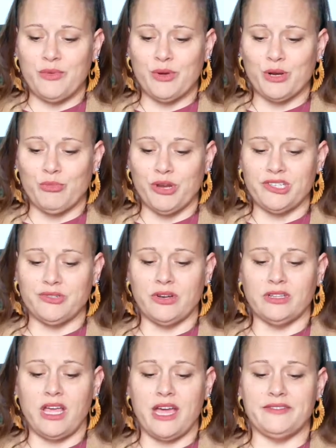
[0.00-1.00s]
we want to bring to
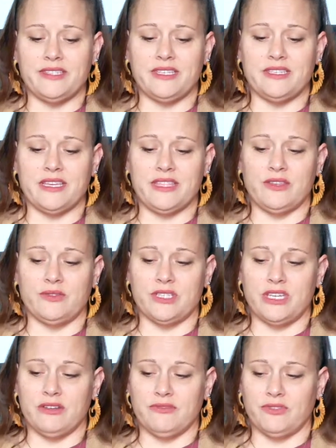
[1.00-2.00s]
our lives is that those
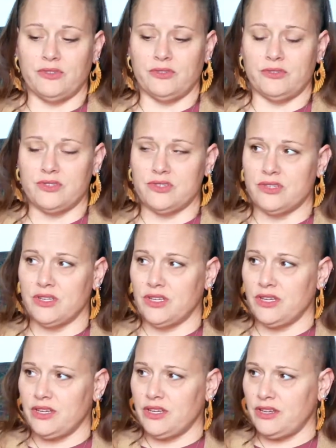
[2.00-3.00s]
intervals
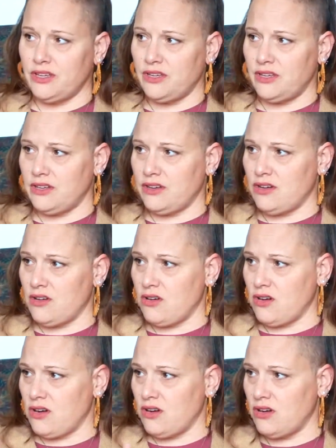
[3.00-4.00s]

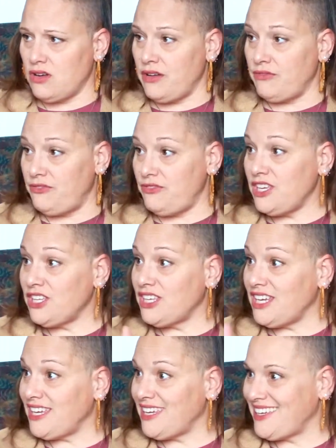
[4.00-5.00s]
are of
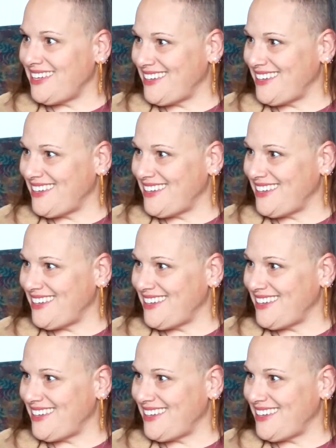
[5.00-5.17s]
feeling,